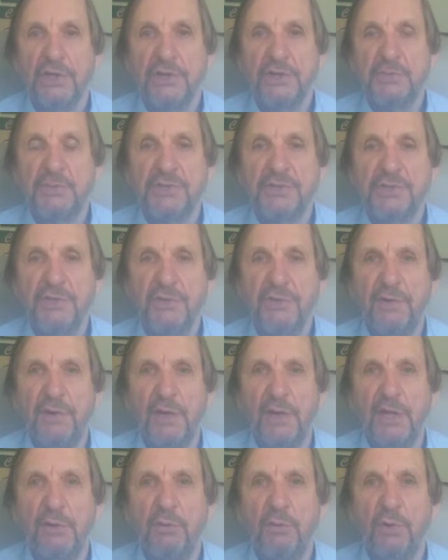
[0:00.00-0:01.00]

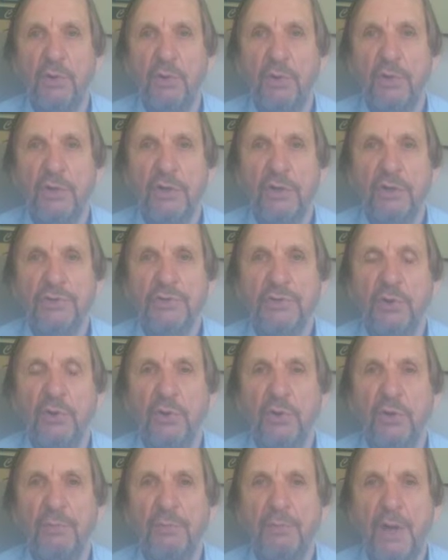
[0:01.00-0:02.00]
Specifically, we'll
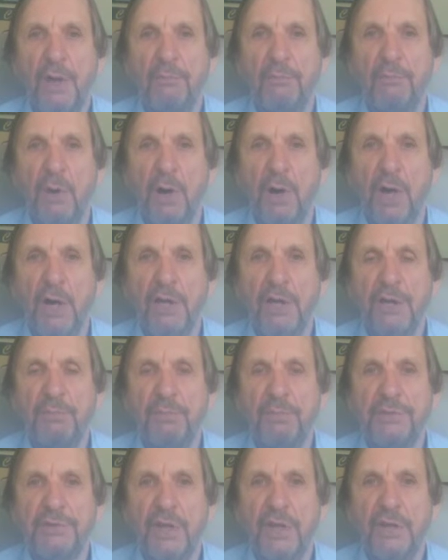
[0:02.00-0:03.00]
talk about
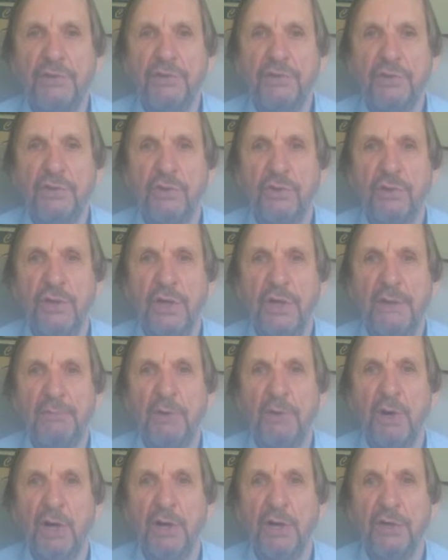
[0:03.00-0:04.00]
market potential
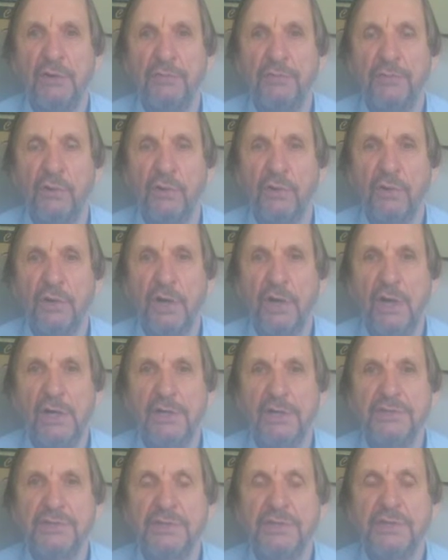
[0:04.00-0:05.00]
and market
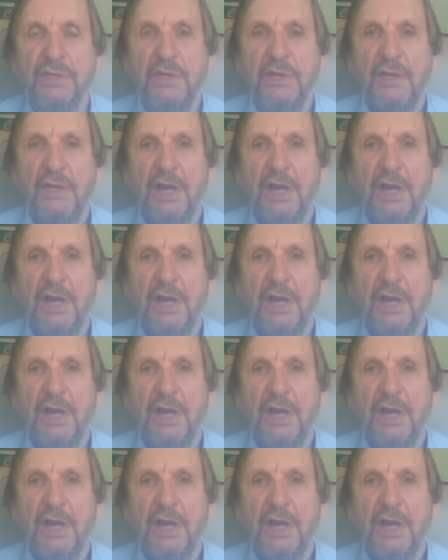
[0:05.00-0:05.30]
forecast,